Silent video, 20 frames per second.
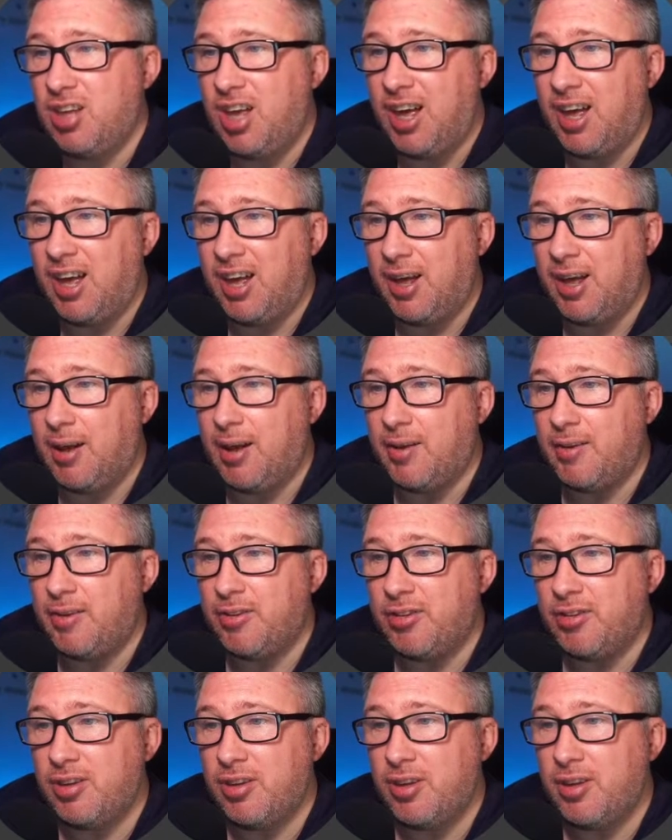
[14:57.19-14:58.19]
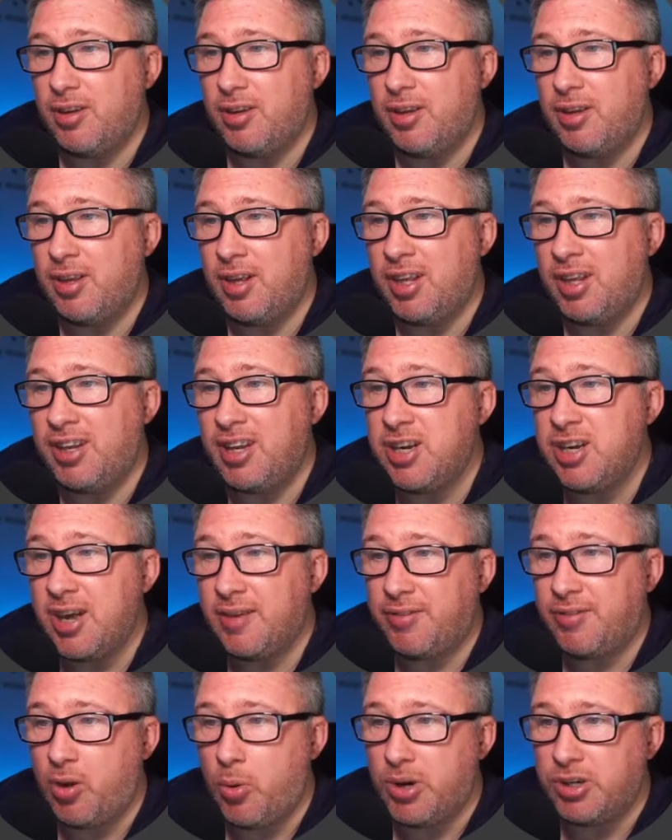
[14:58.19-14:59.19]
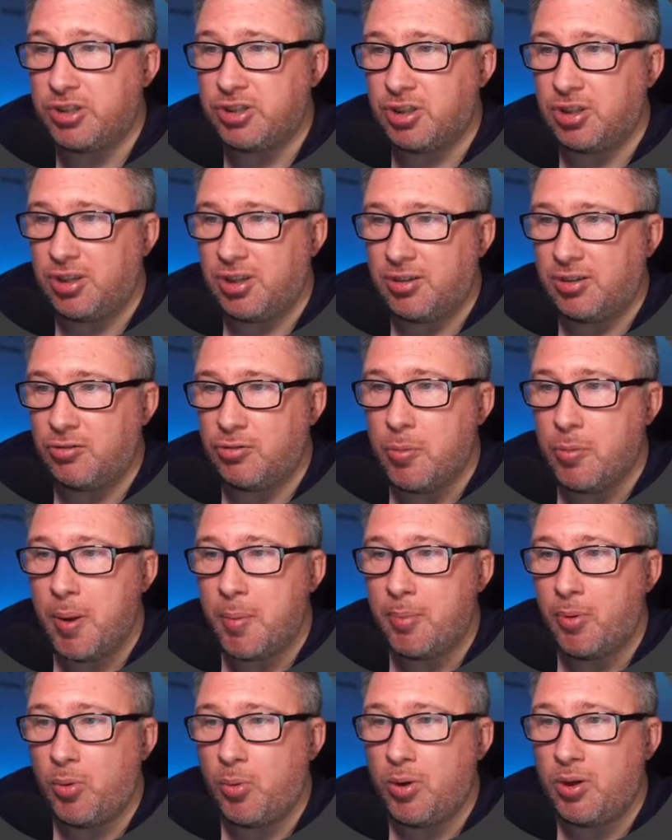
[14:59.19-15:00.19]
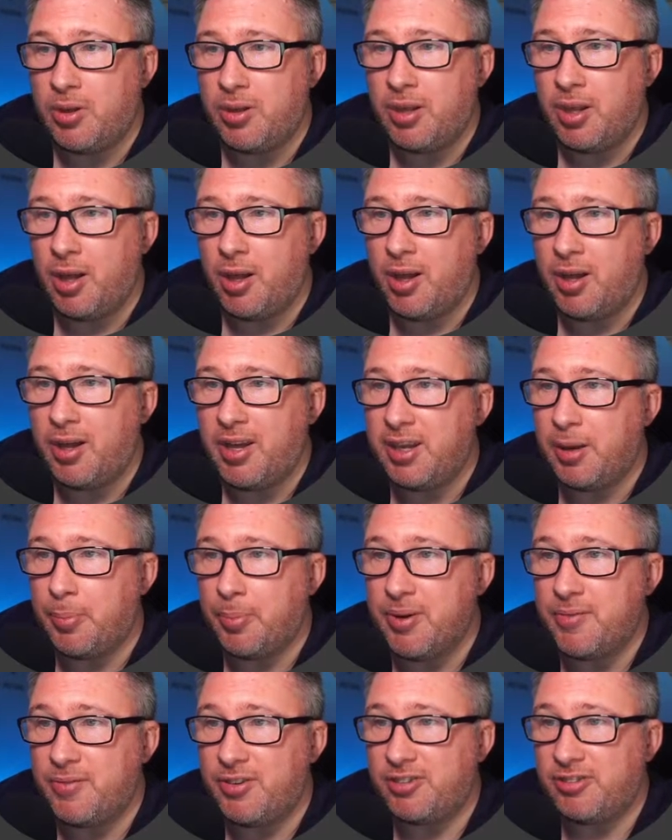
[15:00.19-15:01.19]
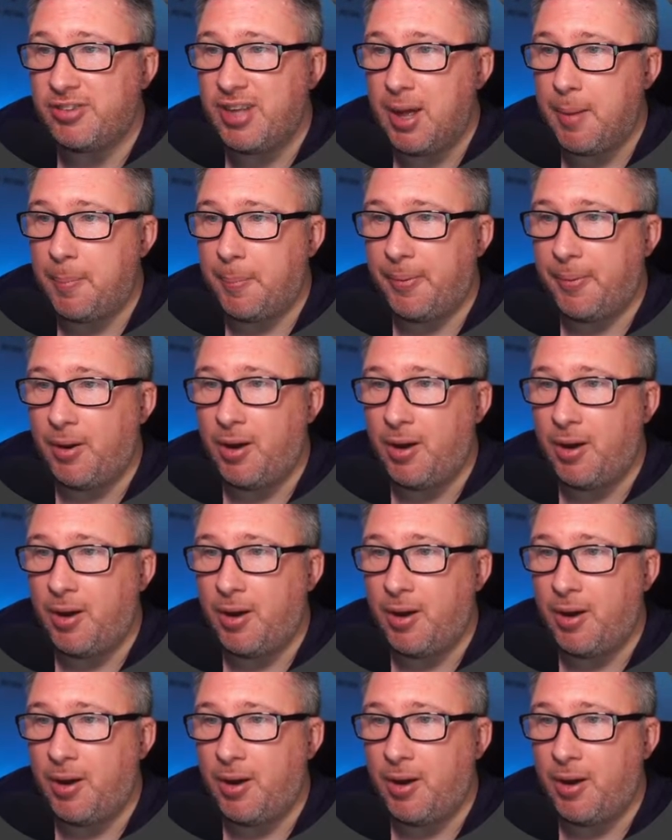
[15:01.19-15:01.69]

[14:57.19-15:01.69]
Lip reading: And then you have the question. Remember what in the previous step,